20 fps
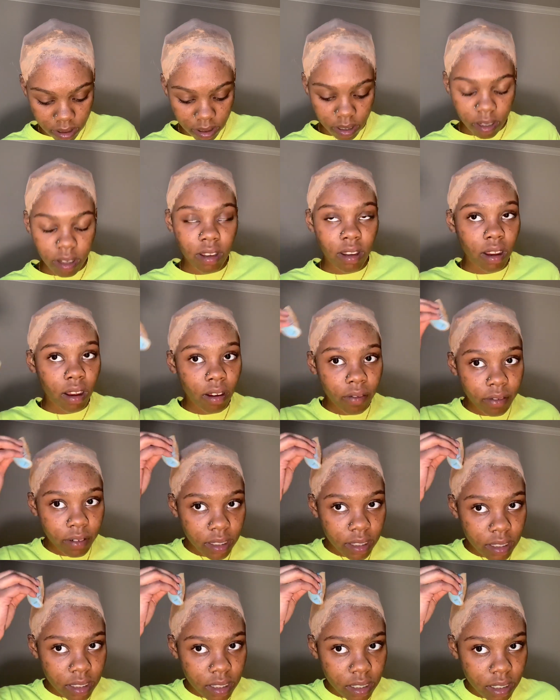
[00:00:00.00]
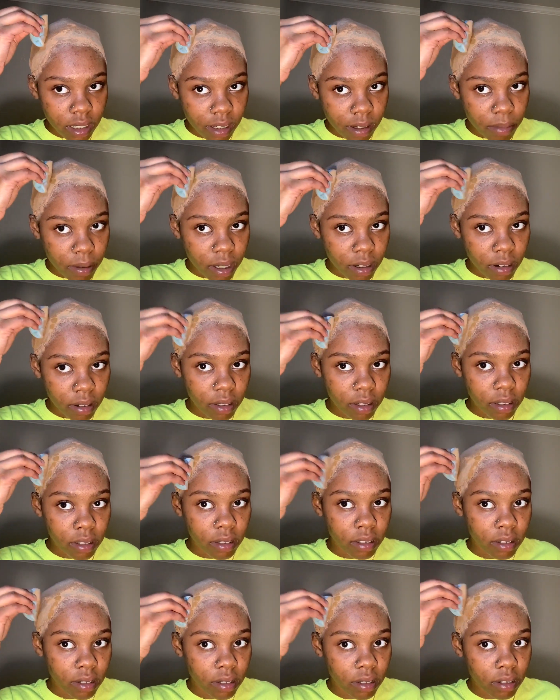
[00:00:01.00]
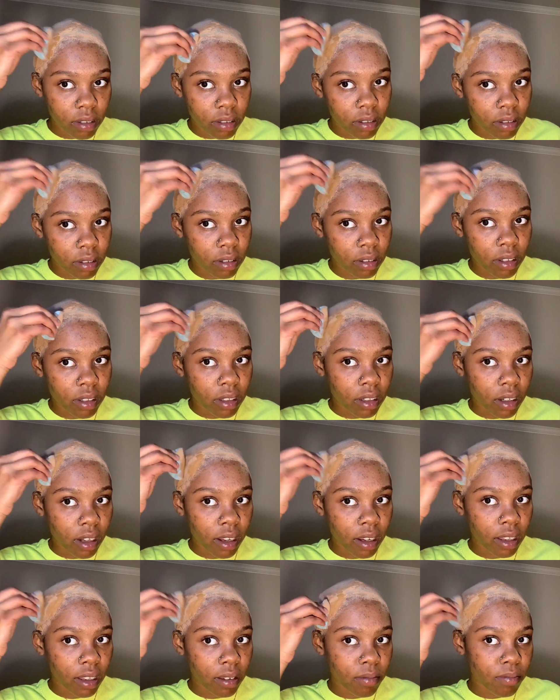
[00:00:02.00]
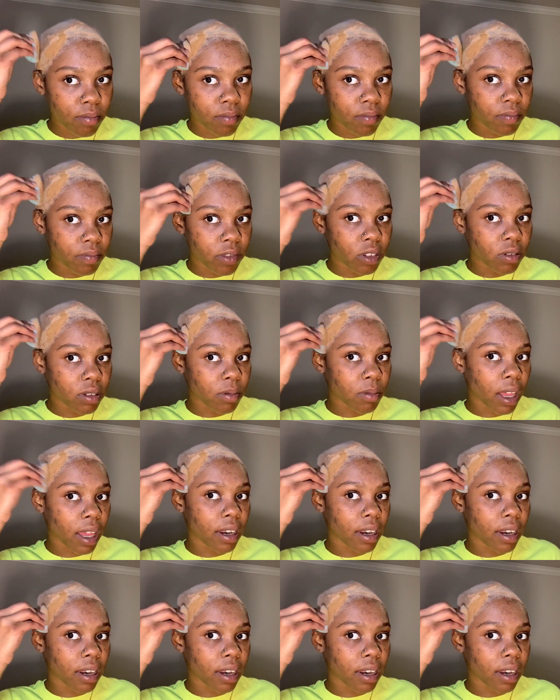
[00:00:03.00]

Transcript: Let's just say this did not help.